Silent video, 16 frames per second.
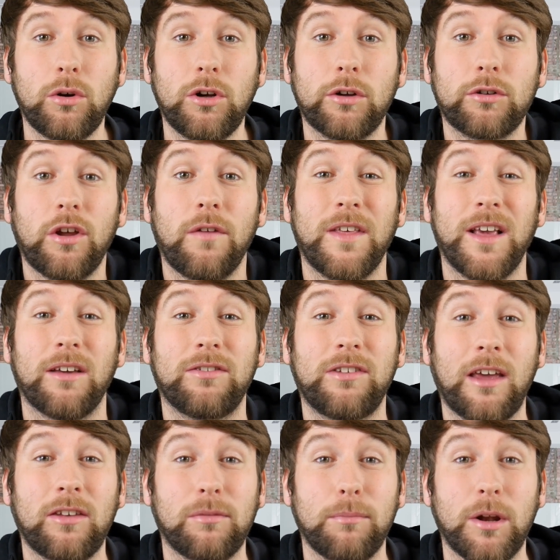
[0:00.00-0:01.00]
looked at the
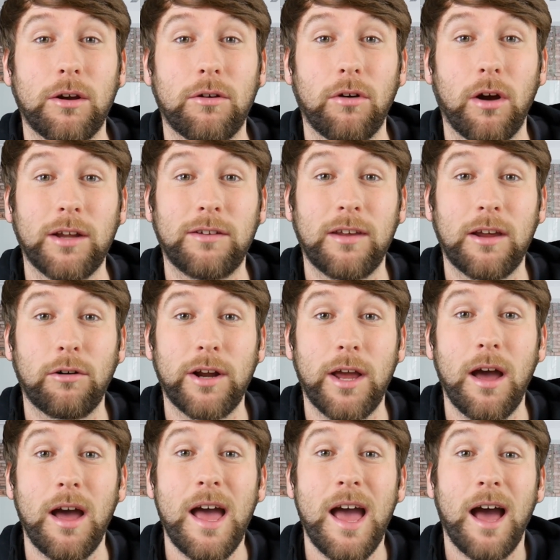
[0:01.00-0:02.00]
assessment
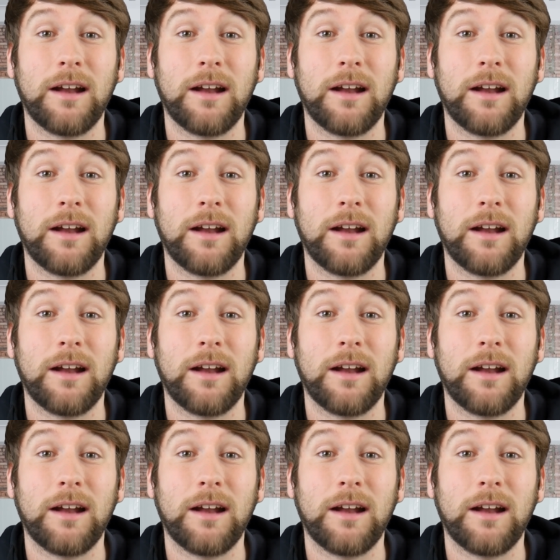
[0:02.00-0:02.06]
criteria,